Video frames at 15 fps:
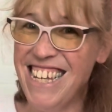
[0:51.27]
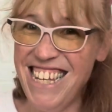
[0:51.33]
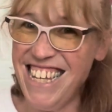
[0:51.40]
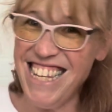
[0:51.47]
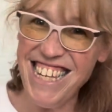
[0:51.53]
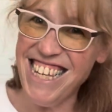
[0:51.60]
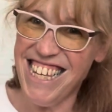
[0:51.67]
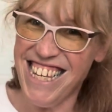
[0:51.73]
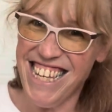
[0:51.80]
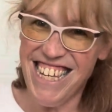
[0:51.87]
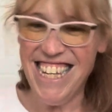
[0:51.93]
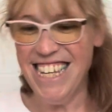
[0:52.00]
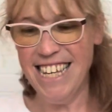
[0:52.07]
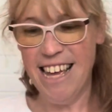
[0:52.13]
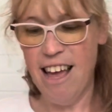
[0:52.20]
Yay!
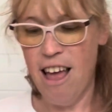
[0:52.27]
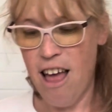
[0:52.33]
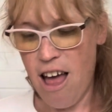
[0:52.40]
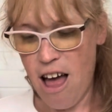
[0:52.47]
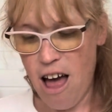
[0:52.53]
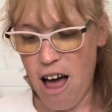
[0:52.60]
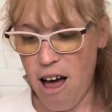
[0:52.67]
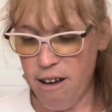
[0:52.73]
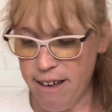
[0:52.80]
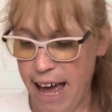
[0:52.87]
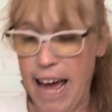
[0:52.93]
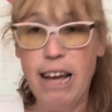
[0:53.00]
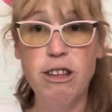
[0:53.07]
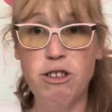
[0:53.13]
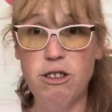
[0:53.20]

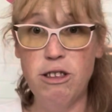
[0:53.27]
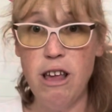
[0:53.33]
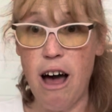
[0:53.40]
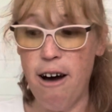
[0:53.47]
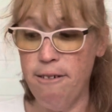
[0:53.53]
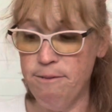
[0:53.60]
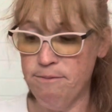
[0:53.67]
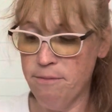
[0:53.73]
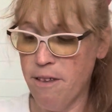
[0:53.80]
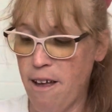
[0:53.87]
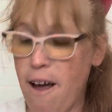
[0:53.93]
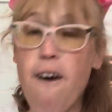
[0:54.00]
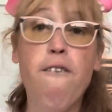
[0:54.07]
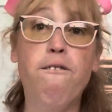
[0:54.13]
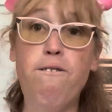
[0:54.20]
Okay, so
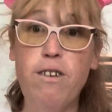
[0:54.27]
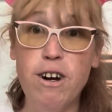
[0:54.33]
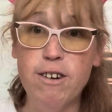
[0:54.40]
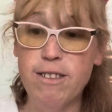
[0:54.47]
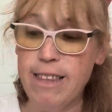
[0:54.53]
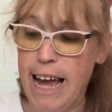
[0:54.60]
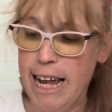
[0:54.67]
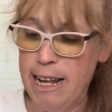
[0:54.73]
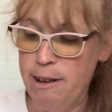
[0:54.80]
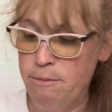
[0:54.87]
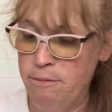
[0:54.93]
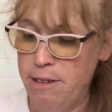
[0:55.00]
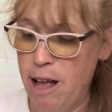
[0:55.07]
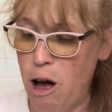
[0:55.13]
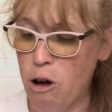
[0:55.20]
first
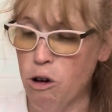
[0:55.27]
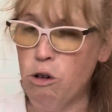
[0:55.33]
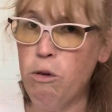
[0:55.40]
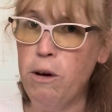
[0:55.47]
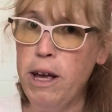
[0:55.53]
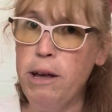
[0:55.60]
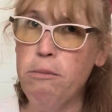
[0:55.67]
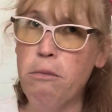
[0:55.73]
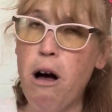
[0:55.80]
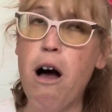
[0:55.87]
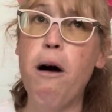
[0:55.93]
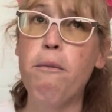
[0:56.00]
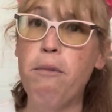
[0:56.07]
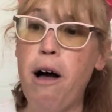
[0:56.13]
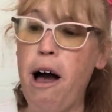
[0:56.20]
item. Now Queen
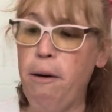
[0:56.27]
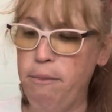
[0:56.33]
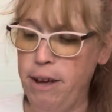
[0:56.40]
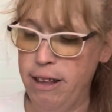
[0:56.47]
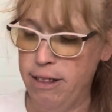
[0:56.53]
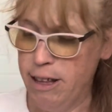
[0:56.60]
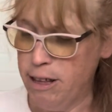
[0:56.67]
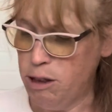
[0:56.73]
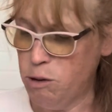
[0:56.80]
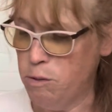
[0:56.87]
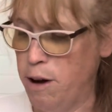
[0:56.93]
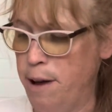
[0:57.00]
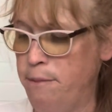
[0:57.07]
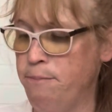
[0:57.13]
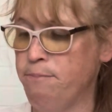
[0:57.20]
Mom bought me this
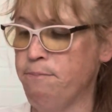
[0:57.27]
one.